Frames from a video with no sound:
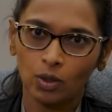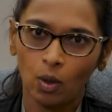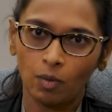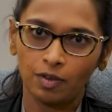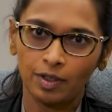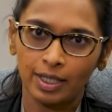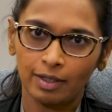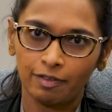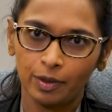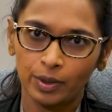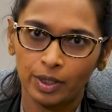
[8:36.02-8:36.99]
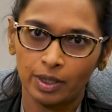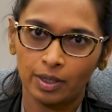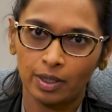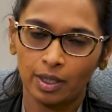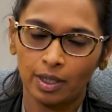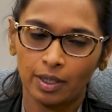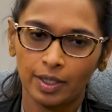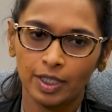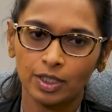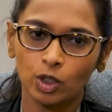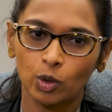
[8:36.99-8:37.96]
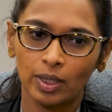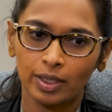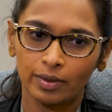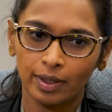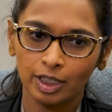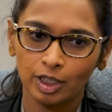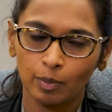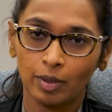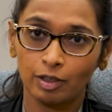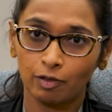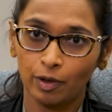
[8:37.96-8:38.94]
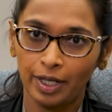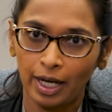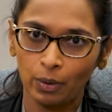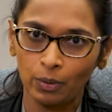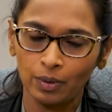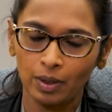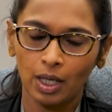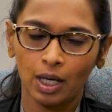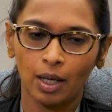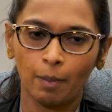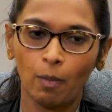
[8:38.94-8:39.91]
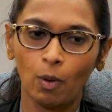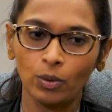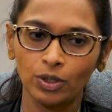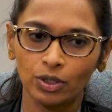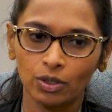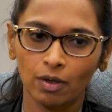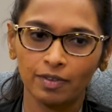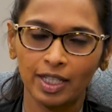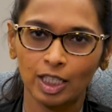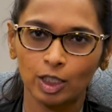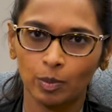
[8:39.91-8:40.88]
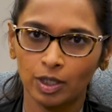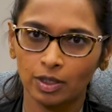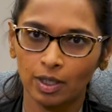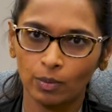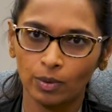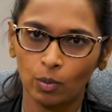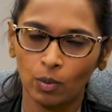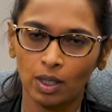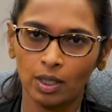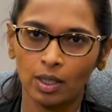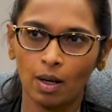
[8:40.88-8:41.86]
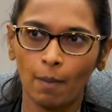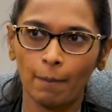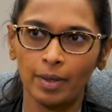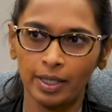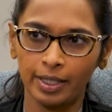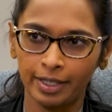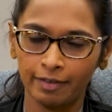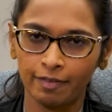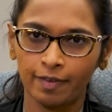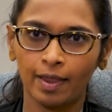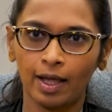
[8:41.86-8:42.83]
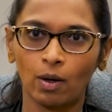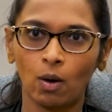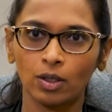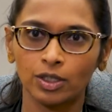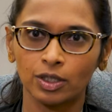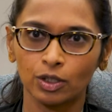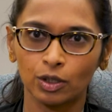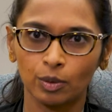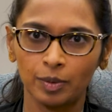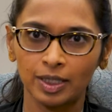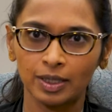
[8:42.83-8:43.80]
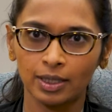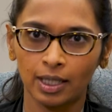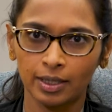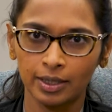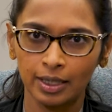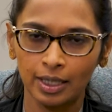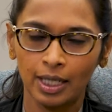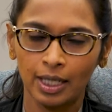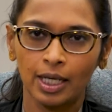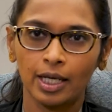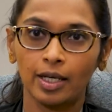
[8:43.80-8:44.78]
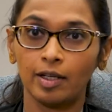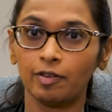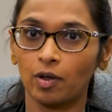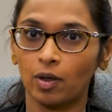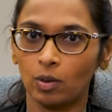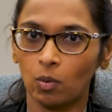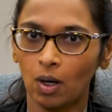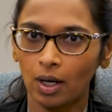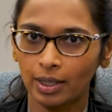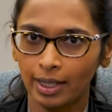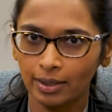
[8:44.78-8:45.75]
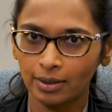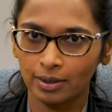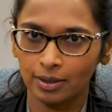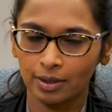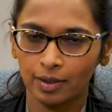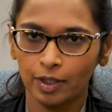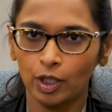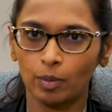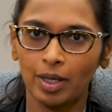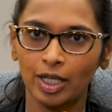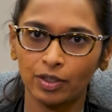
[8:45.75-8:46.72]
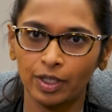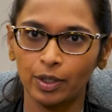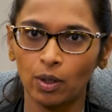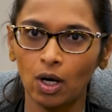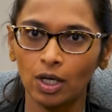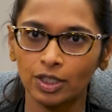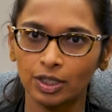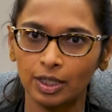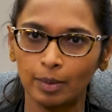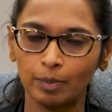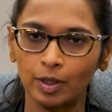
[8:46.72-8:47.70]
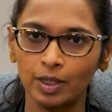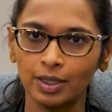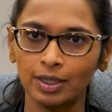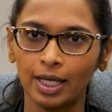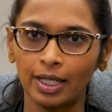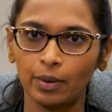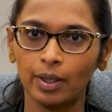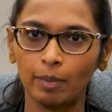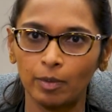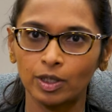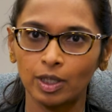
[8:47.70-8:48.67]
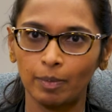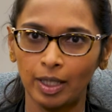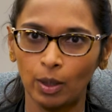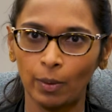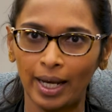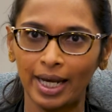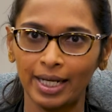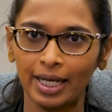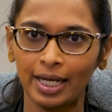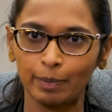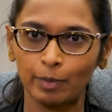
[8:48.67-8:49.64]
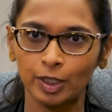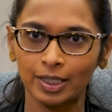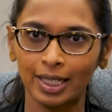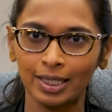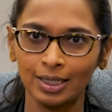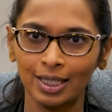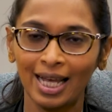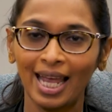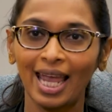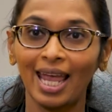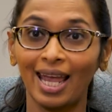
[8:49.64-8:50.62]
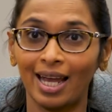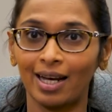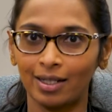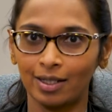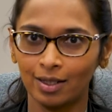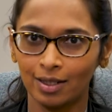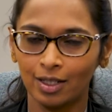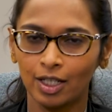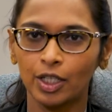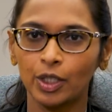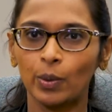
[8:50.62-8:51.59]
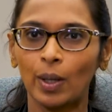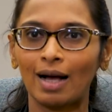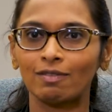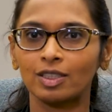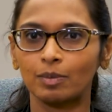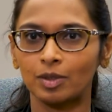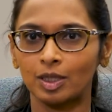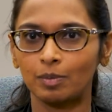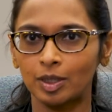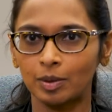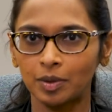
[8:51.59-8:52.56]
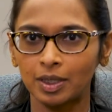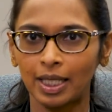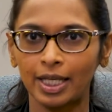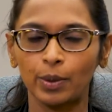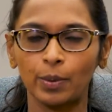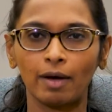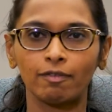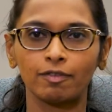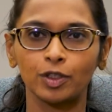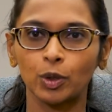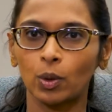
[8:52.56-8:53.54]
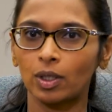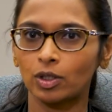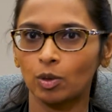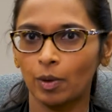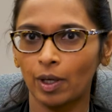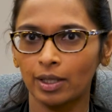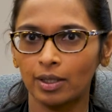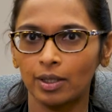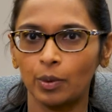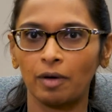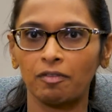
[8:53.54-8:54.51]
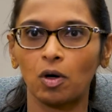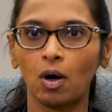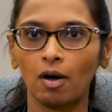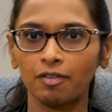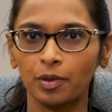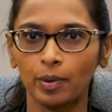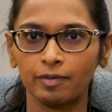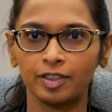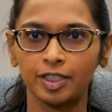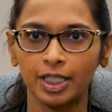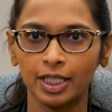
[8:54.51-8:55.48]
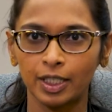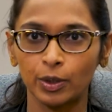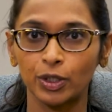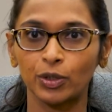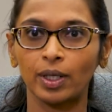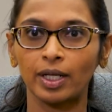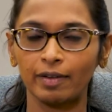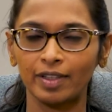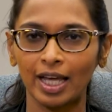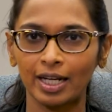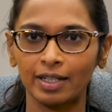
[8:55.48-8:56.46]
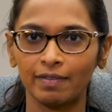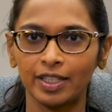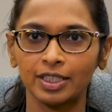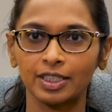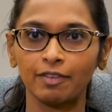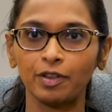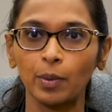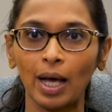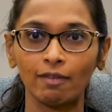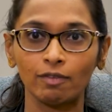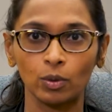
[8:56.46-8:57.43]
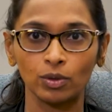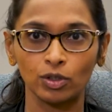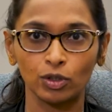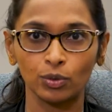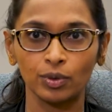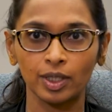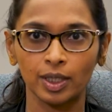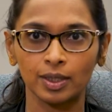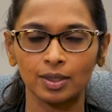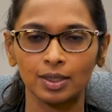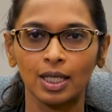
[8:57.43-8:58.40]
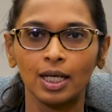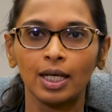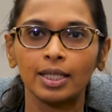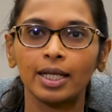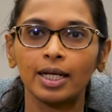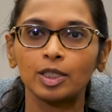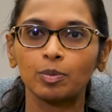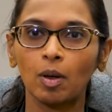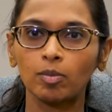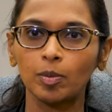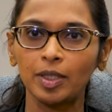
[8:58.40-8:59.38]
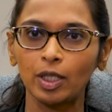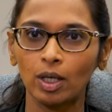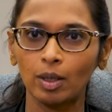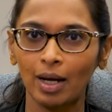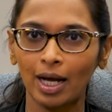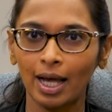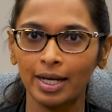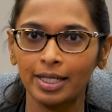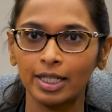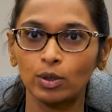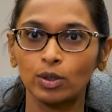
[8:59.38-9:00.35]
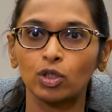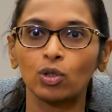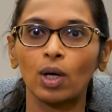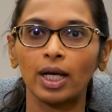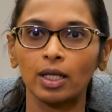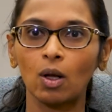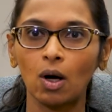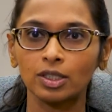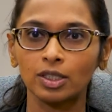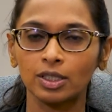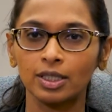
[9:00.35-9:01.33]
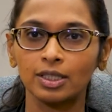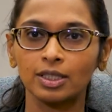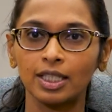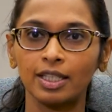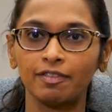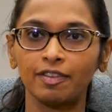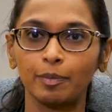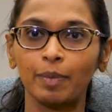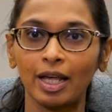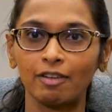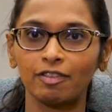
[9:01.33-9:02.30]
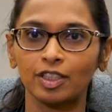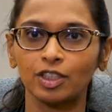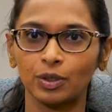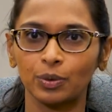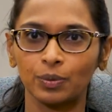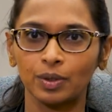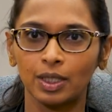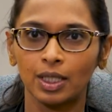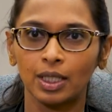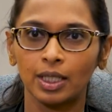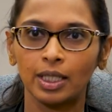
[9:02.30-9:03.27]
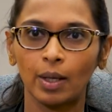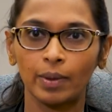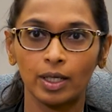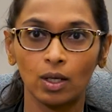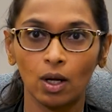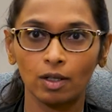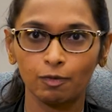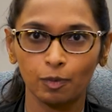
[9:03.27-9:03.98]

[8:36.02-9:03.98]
hopefully, that future research will address. But for now, most of the experts around the world believe that oxygen should be started if on a walk test, you're measuring your oxygen numbers and your numbers are below 88% and you have some symptoms, like you have shortness of breath, you have cough, you have fatigue, you're struggling with activities. If you have those two things, then it's probably not a bad idea to trial oxygen and see if it benefits you. Now, in a lot of